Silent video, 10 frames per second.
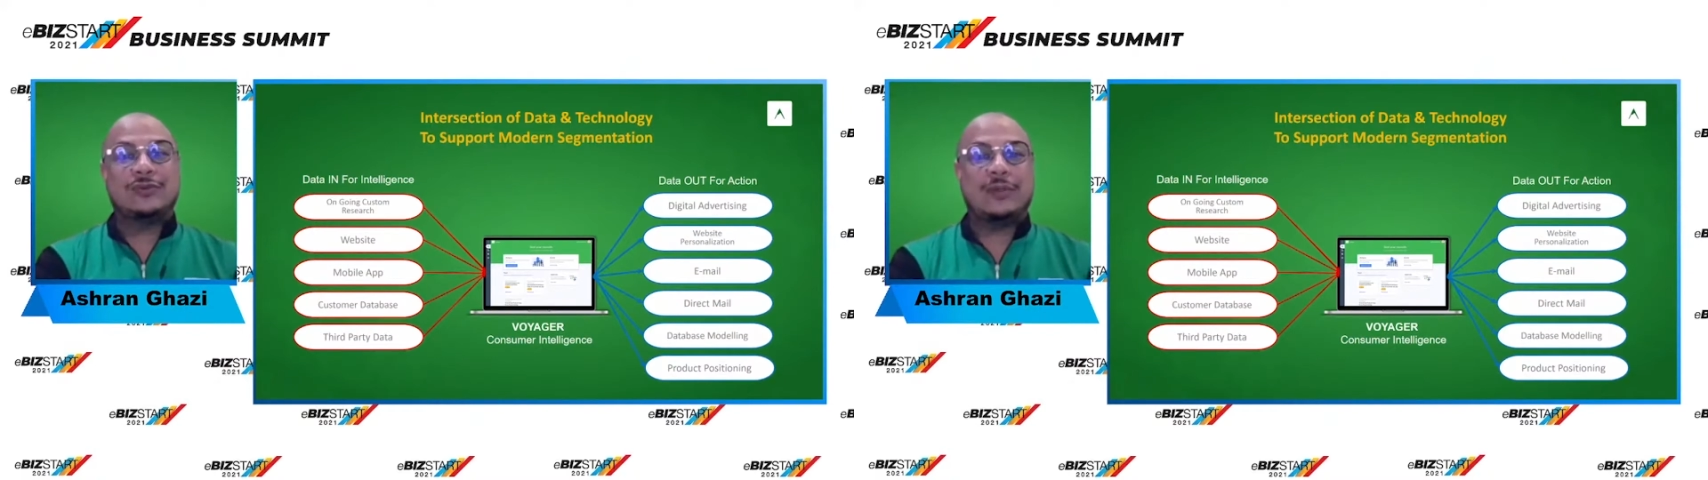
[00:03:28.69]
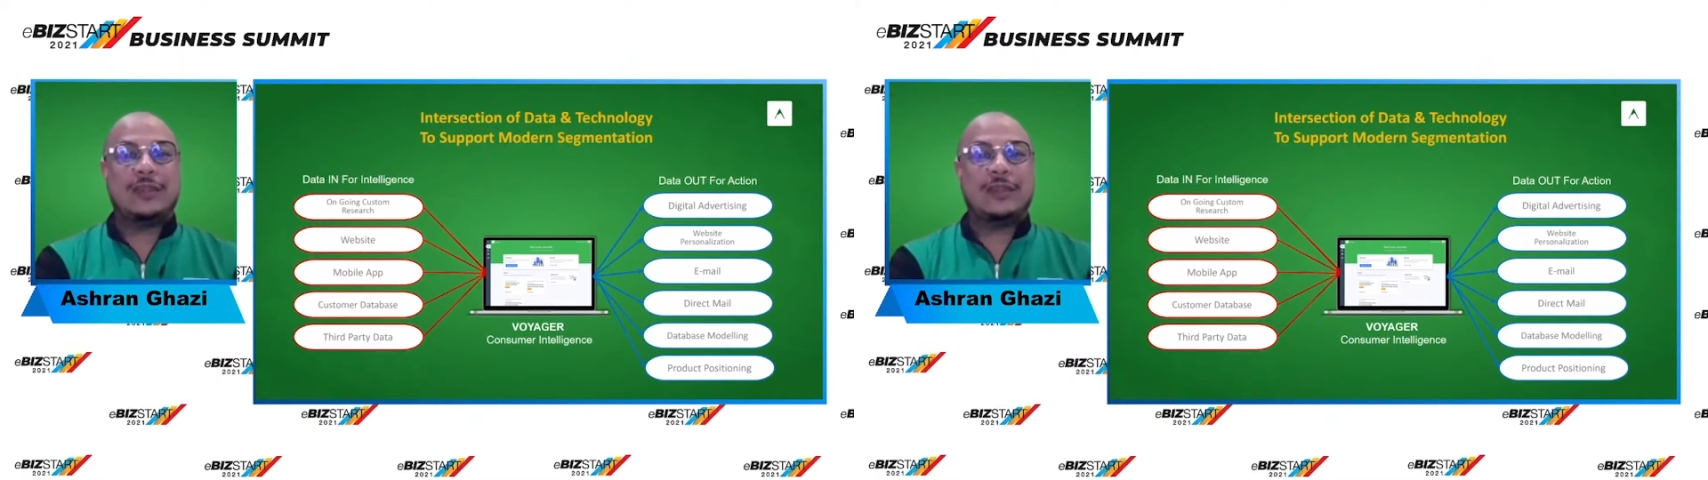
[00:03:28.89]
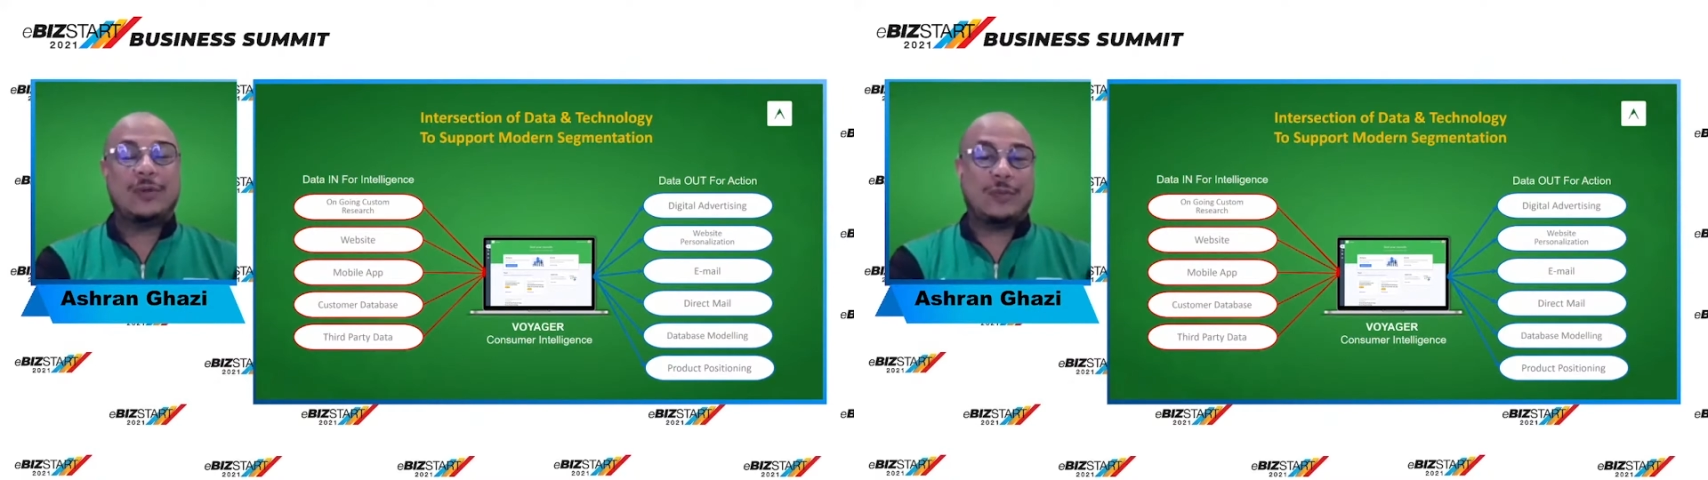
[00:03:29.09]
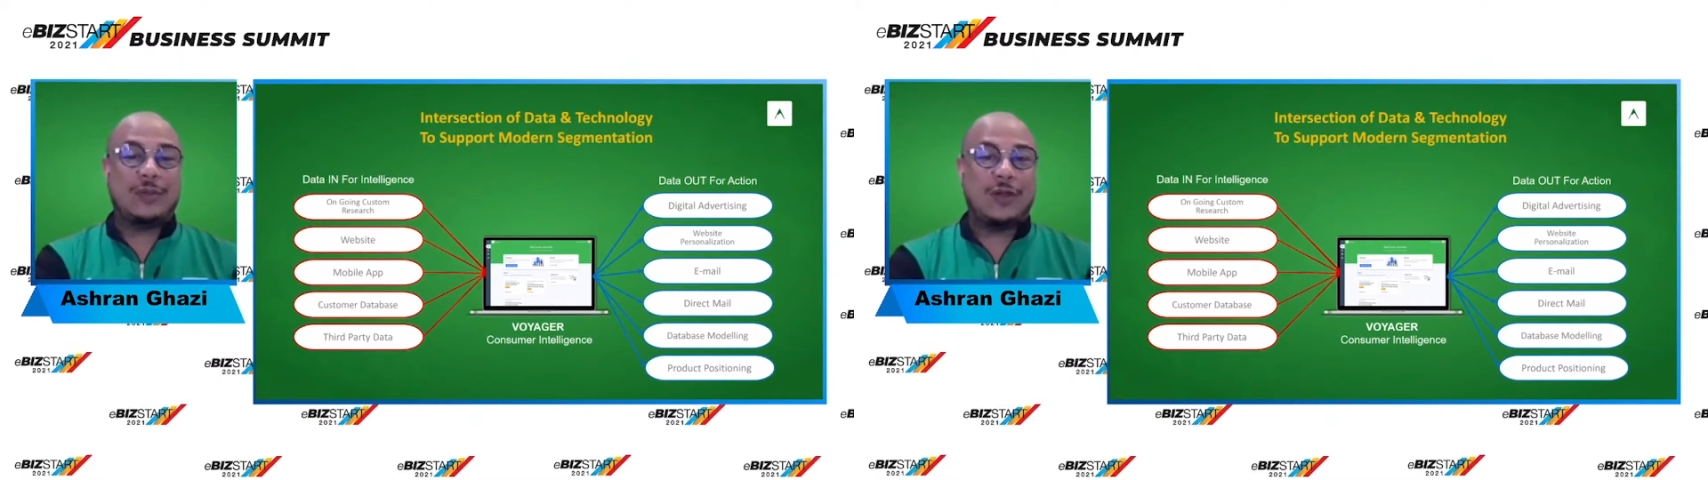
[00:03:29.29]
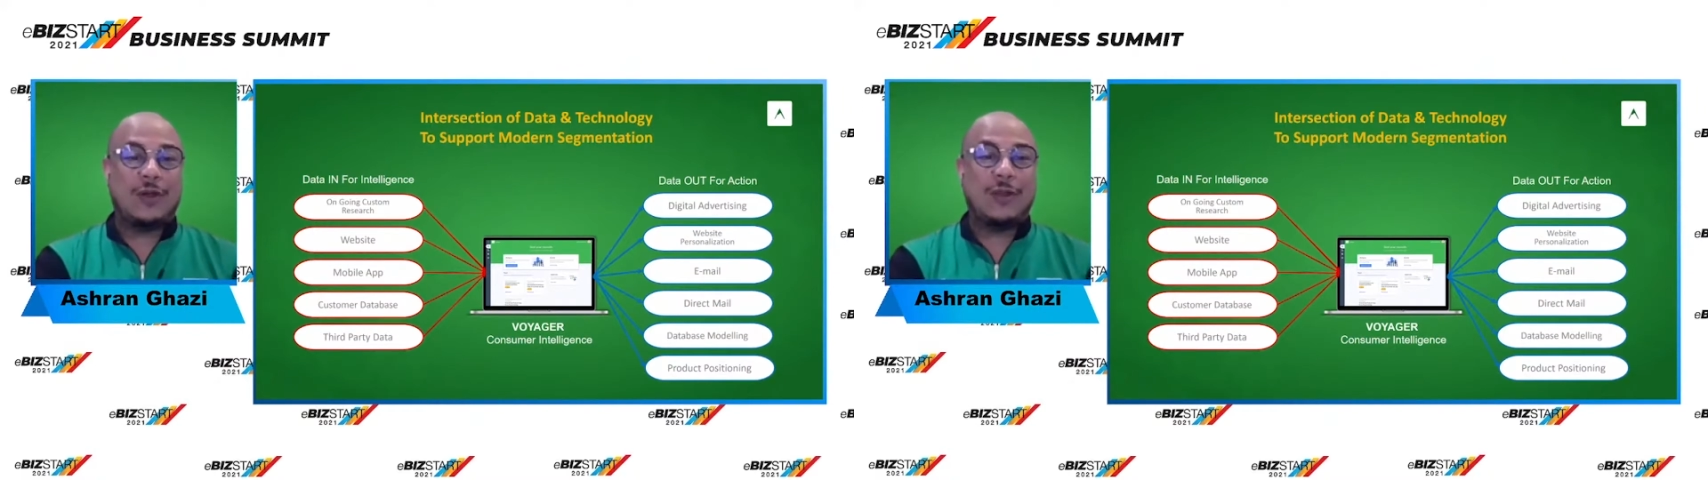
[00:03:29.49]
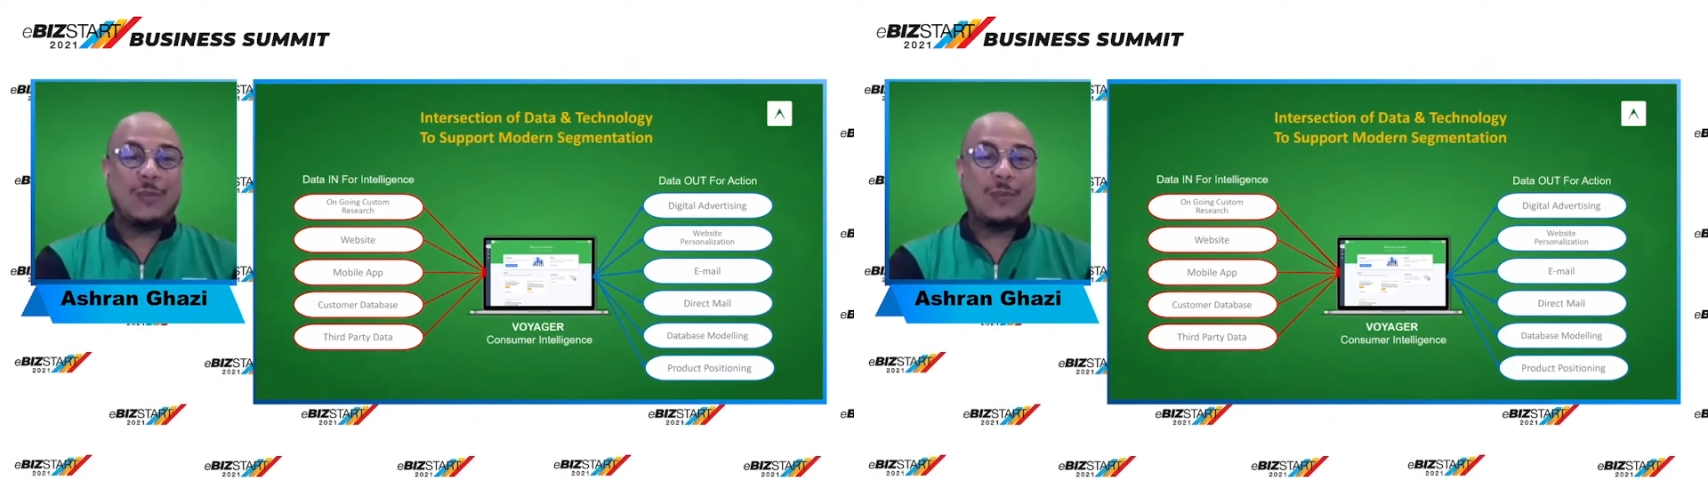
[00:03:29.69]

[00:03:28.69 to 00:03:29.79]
doing what we call